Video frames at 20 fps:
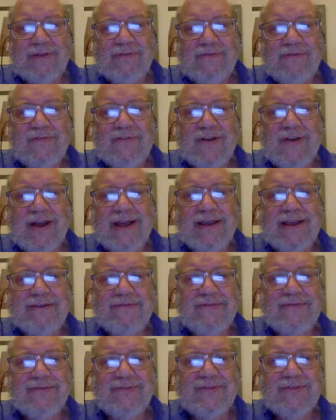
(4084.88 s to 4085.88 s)

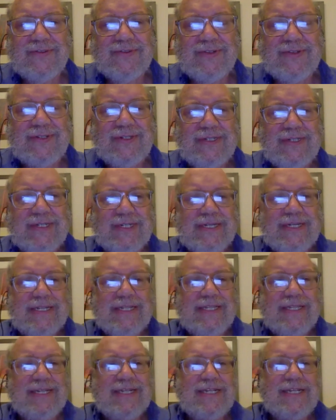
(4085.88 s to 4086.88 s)
5,
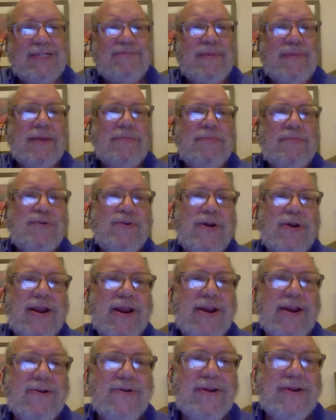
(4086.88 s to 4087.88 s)
this is my
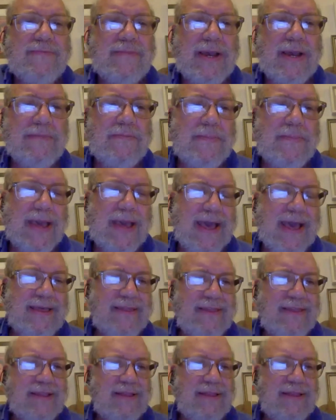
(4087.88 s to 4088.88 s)
prayer and my
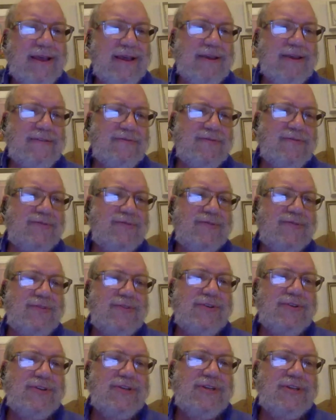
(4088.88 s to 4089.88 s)
path in life,
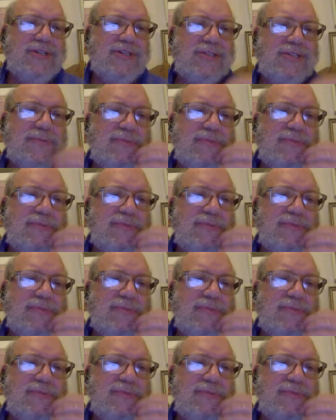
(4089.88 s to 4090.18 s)
to